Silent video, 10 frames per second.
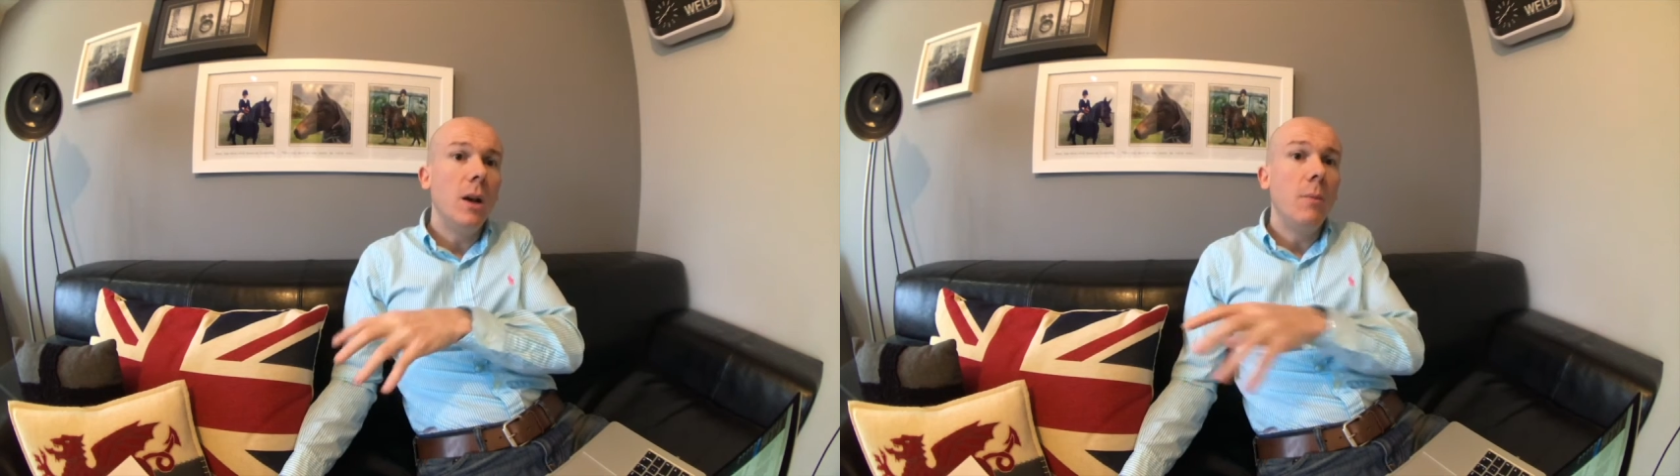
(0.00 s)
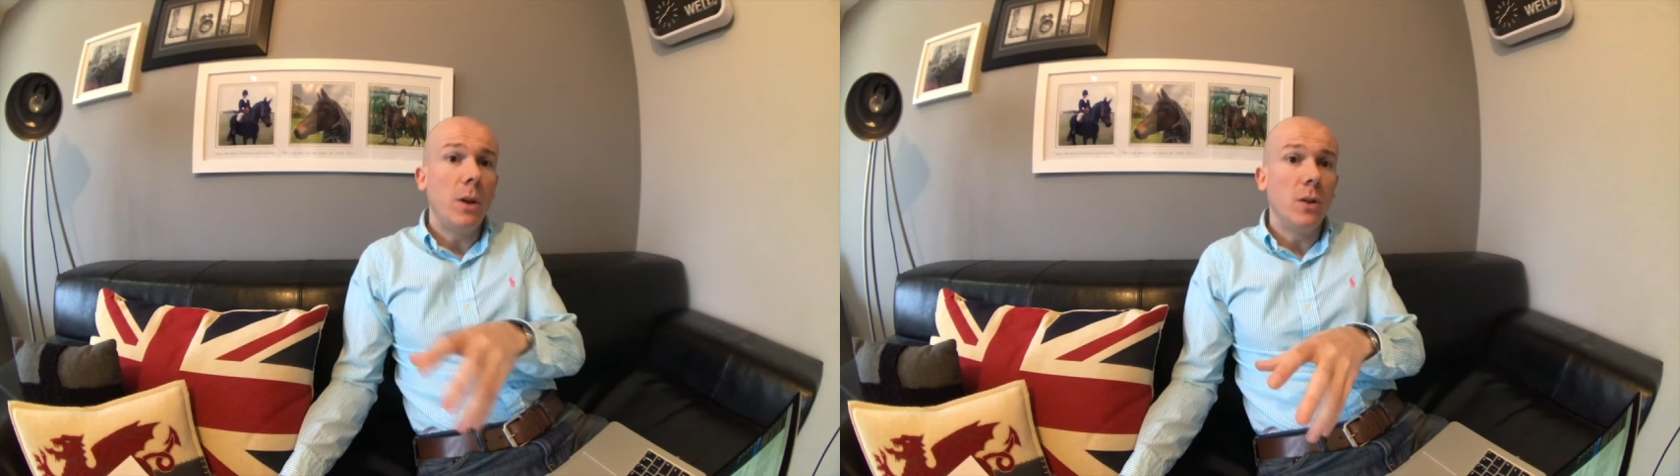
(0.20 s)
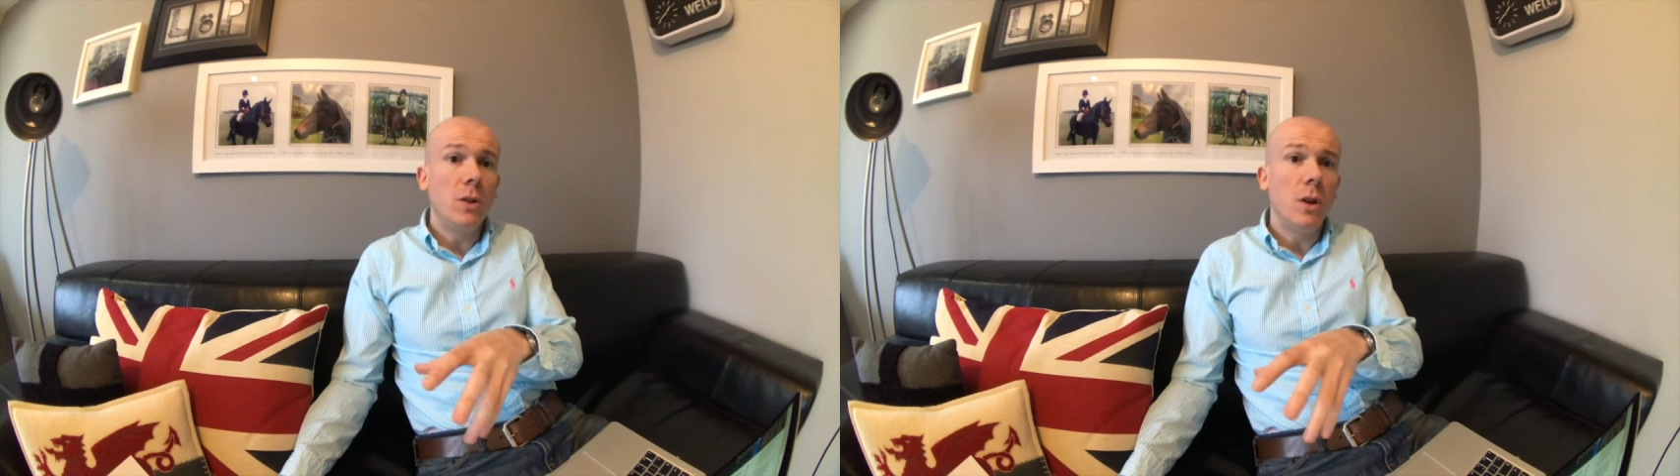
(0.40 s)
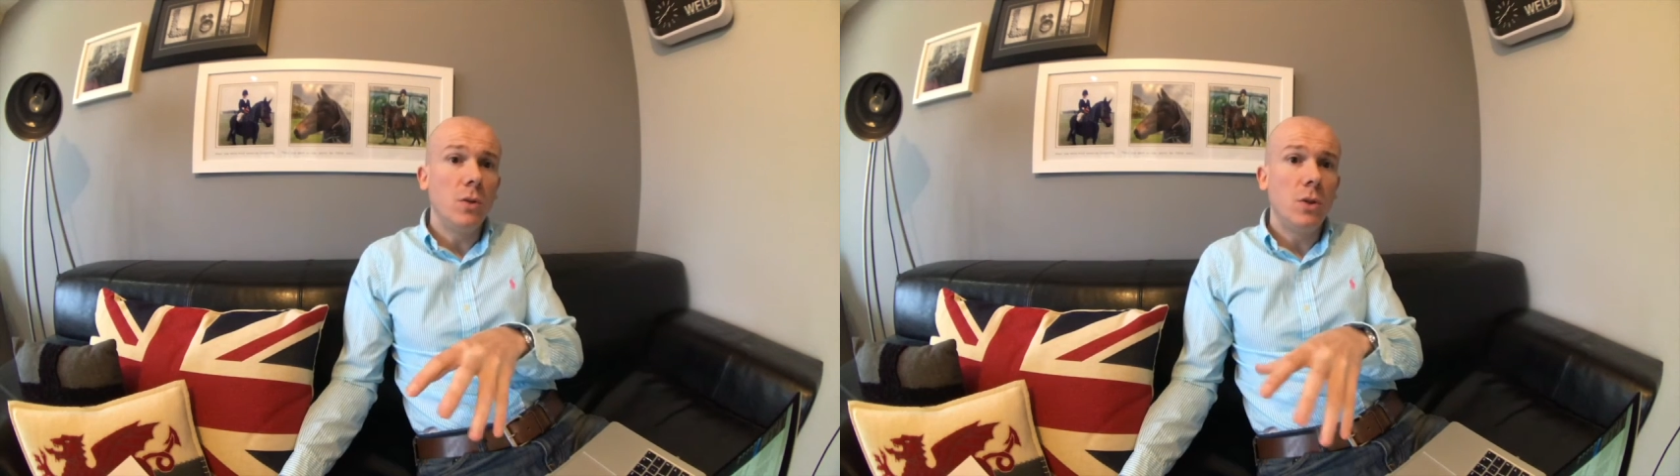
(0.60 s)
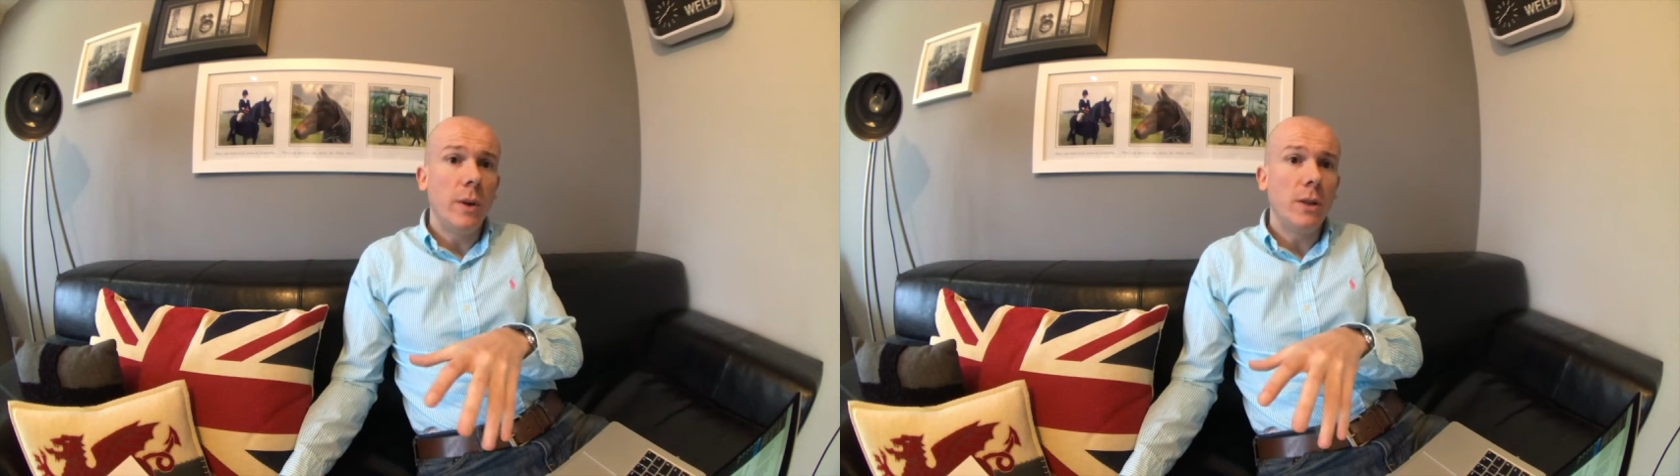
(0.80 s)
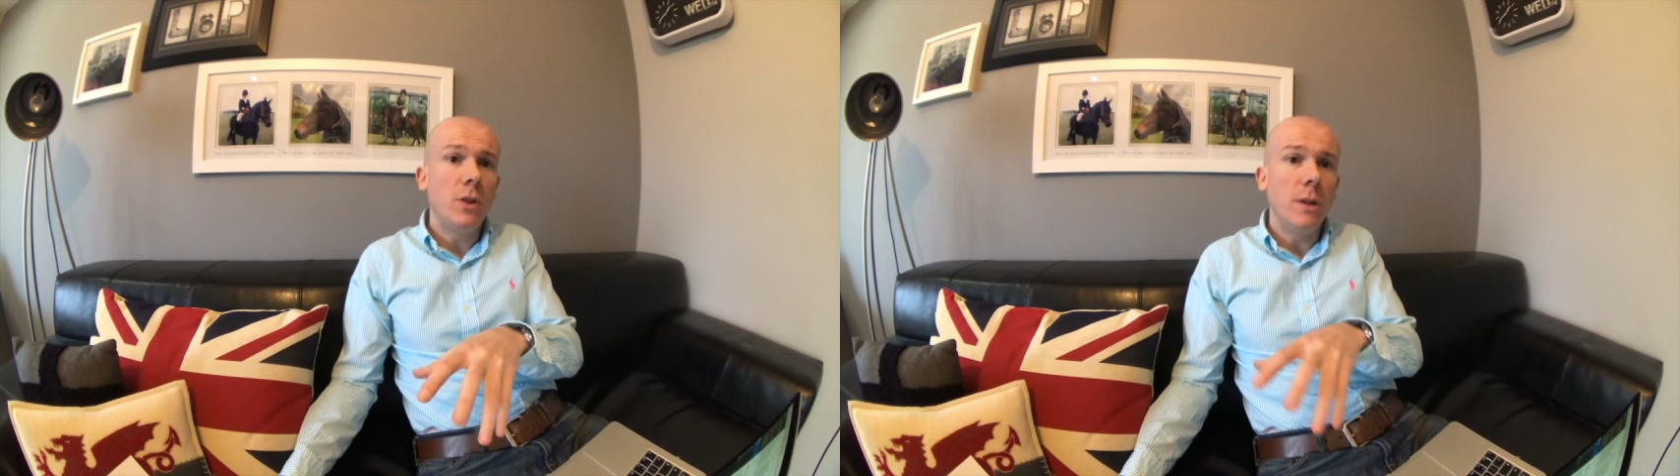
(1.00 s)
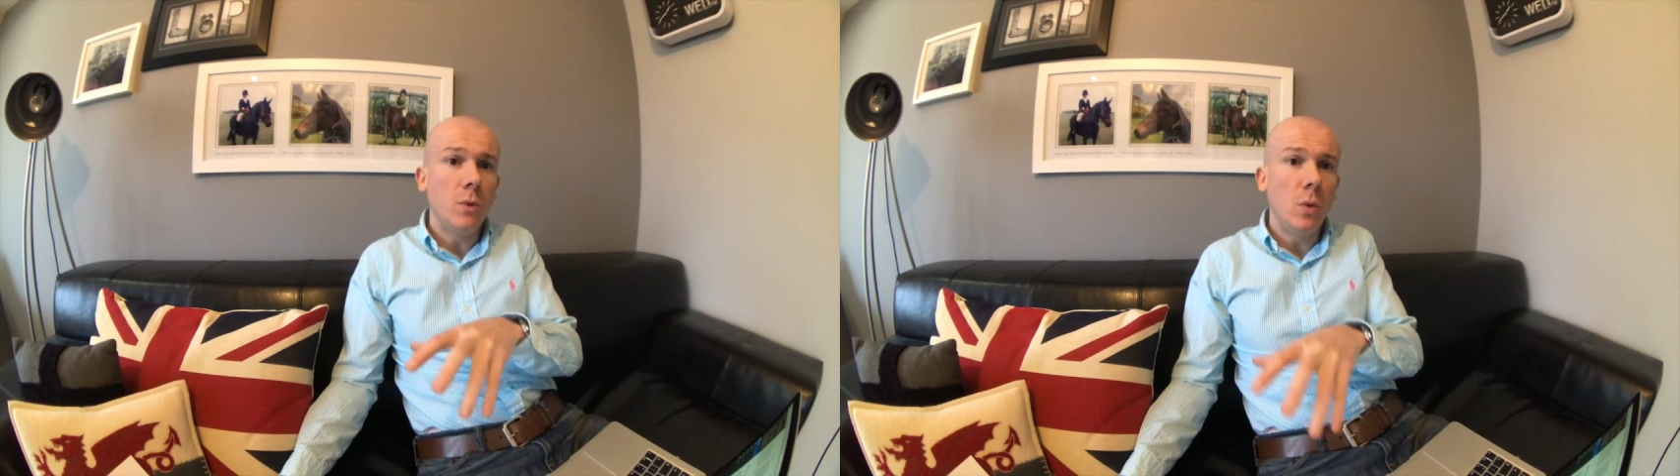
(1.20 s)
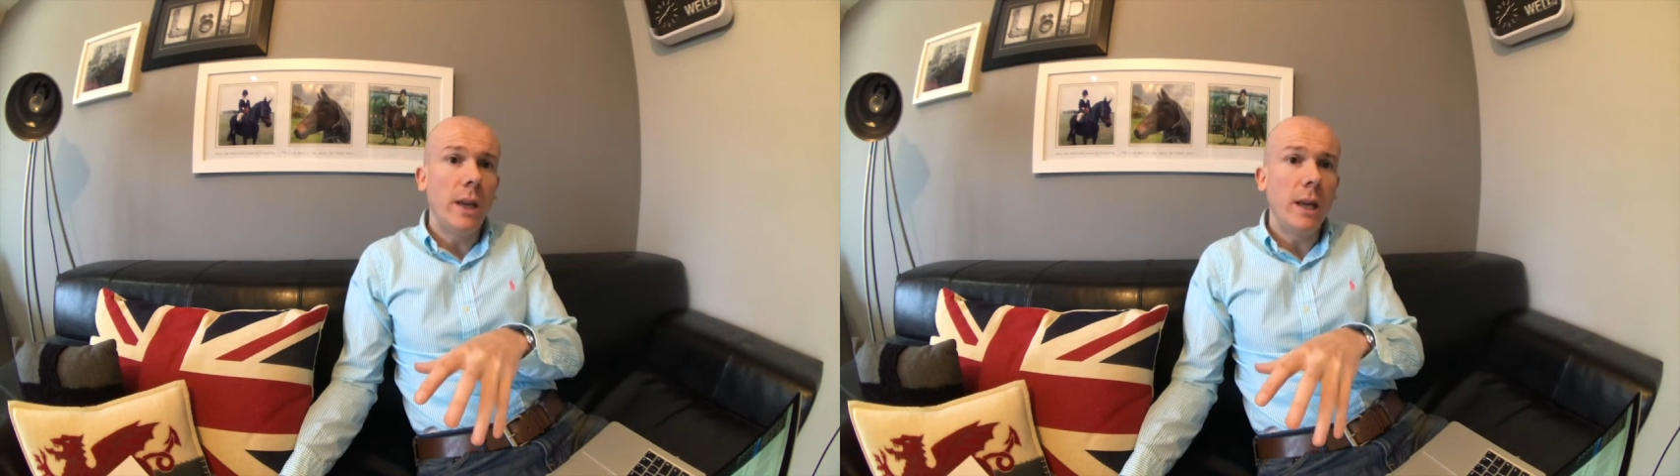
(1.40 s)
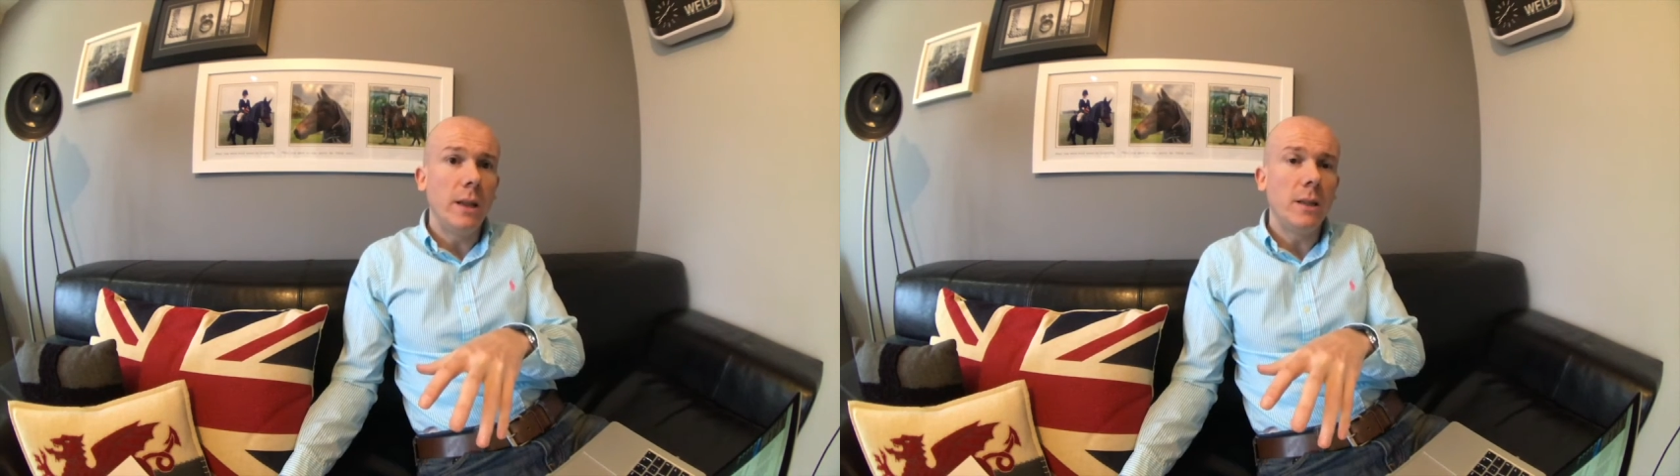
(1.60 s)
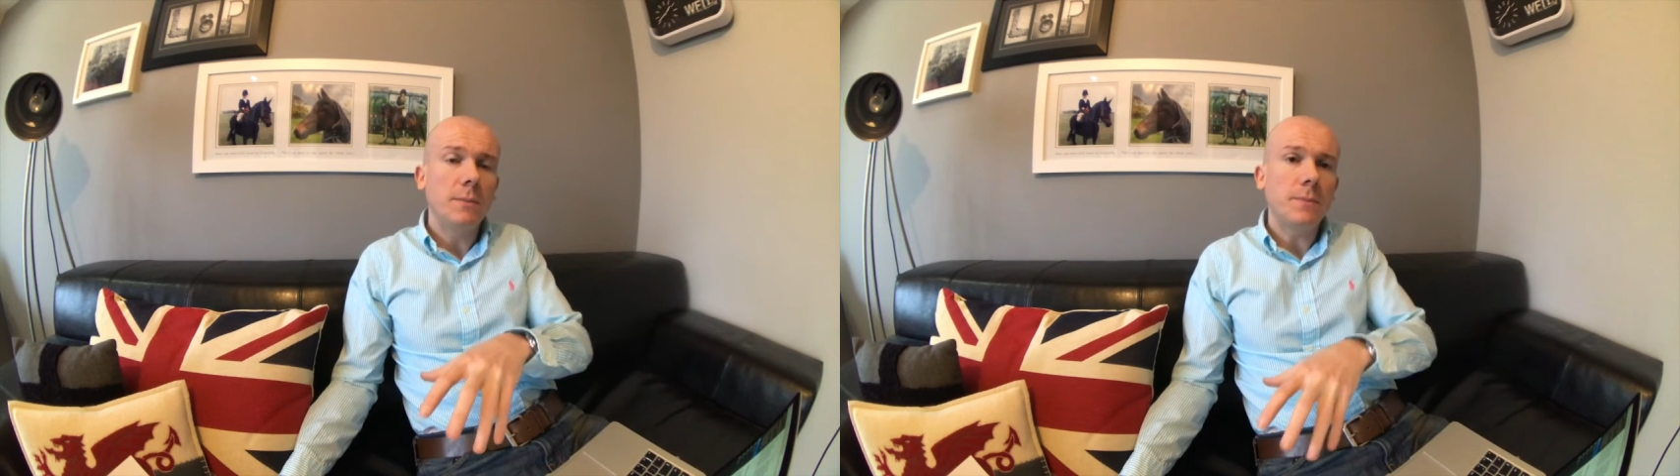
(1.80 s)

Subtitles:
because those two extremes will kill it.